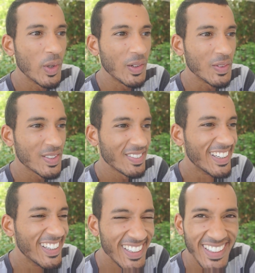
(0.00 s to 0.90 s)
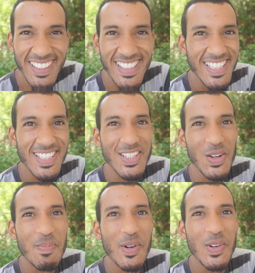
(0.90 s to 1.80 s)
world. Sasha's just
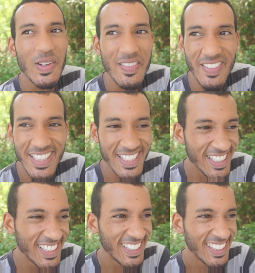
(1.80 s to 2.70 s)
got milk all over her chin.